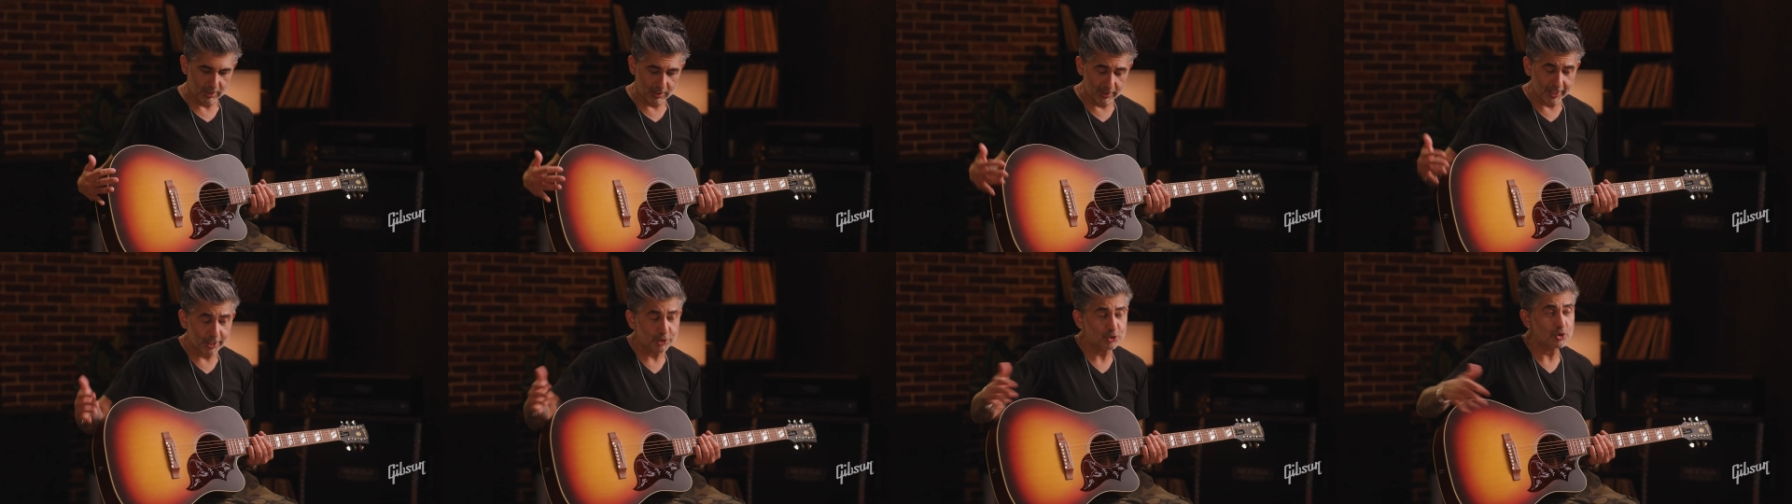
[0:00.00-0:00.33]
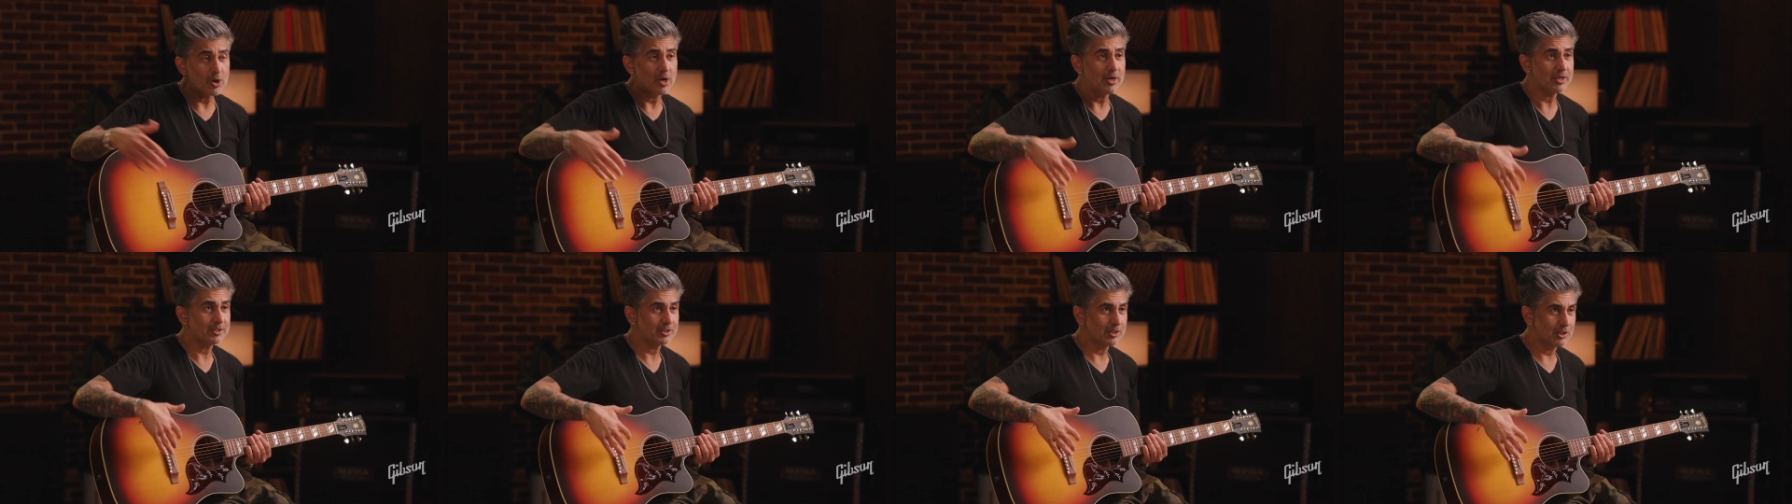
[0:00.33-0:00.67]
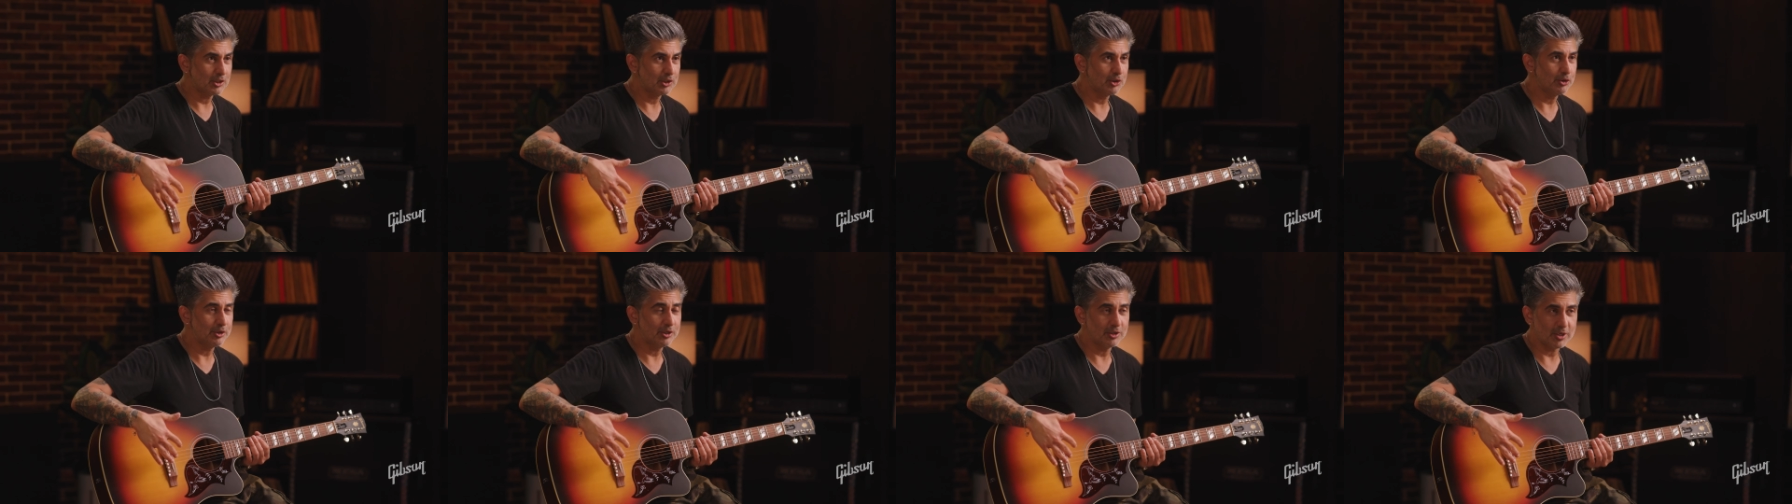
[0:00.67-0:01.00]
Electronics
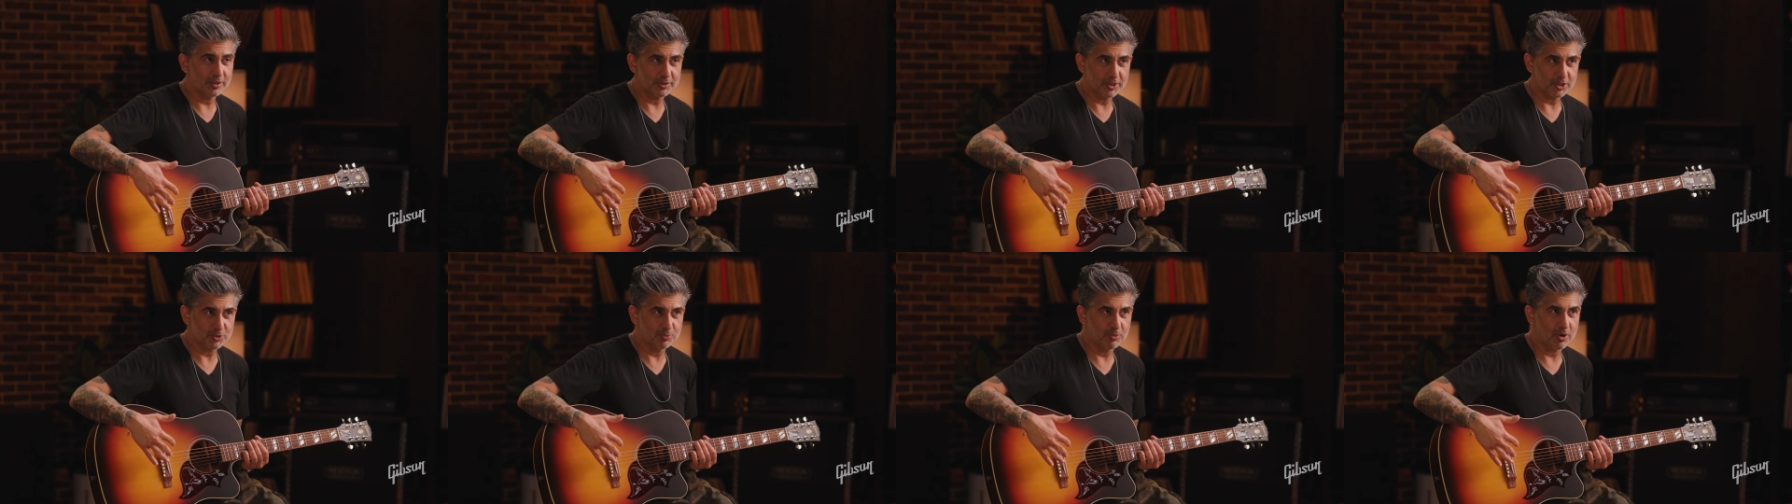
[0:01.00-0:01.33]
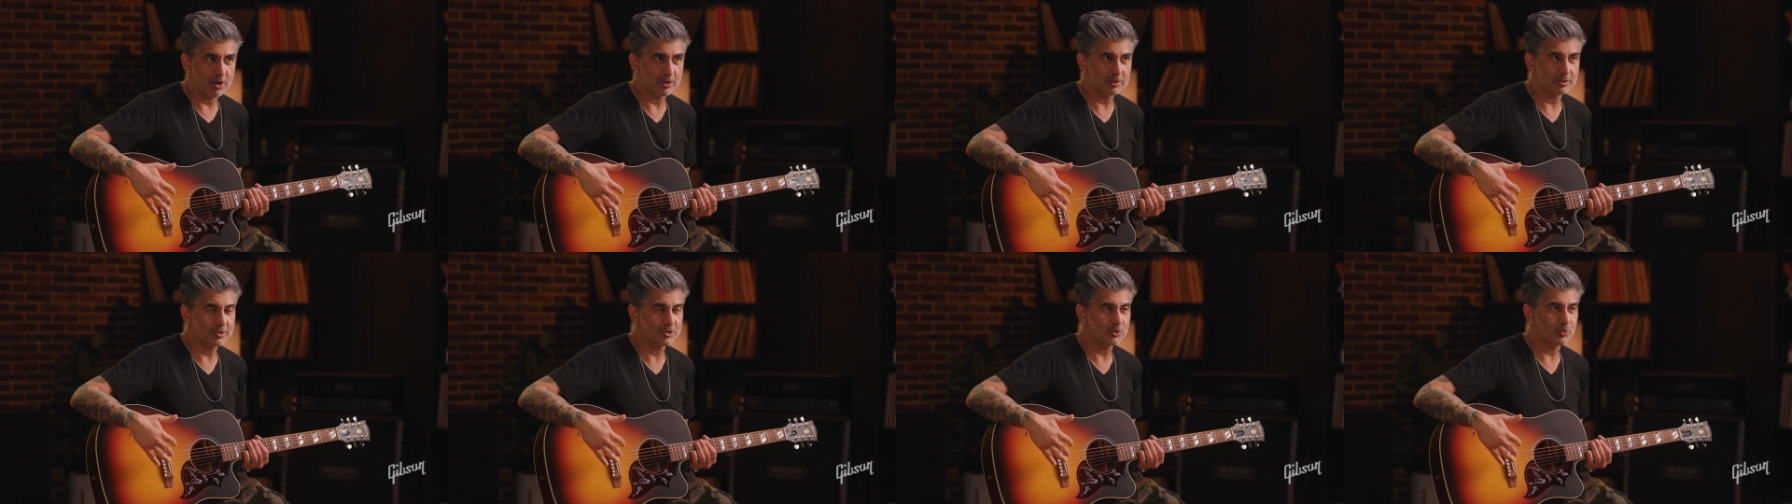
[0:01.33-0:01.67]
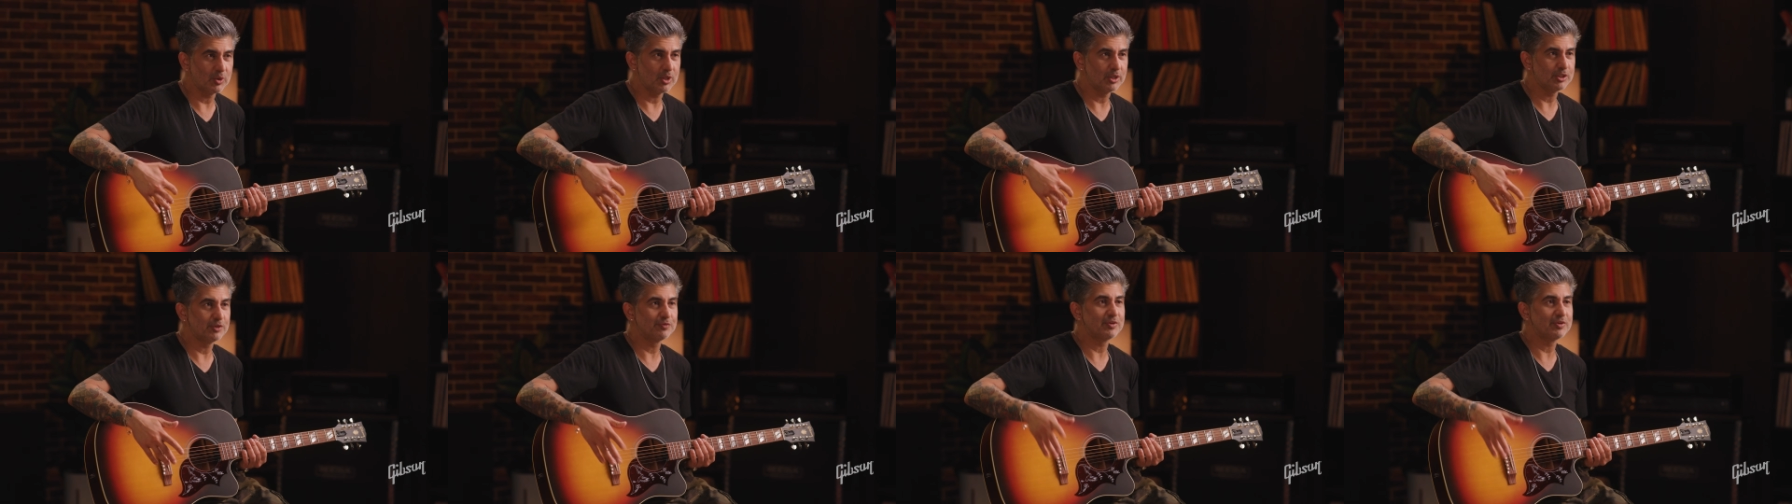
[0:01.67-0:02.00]
included on this model as well. You've